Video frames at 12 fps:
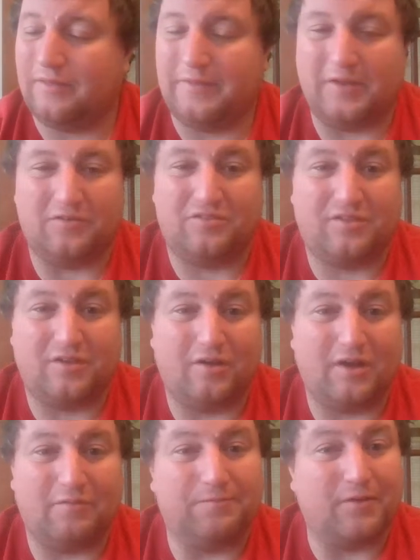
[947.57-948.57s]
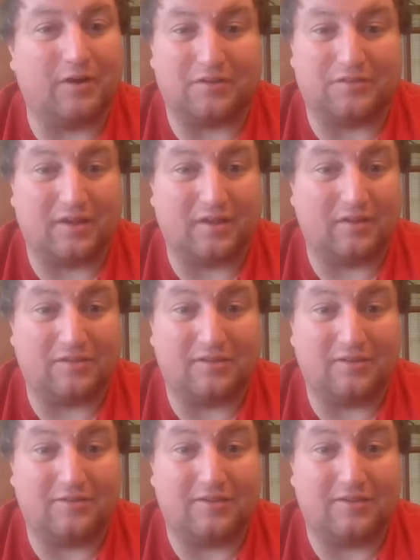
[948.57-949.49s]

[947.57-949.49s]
They still have a very talented